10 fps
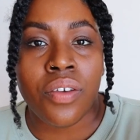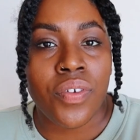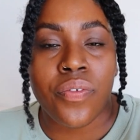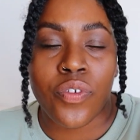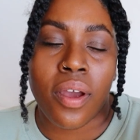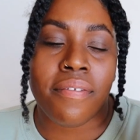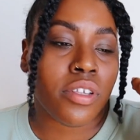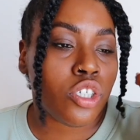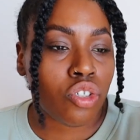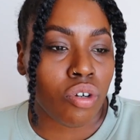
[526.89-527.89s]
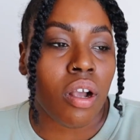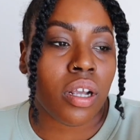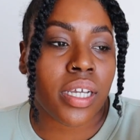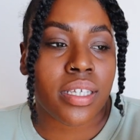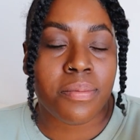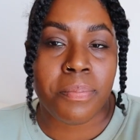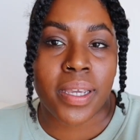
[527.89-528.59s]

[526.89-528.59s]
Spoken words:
Even if you have the strongest,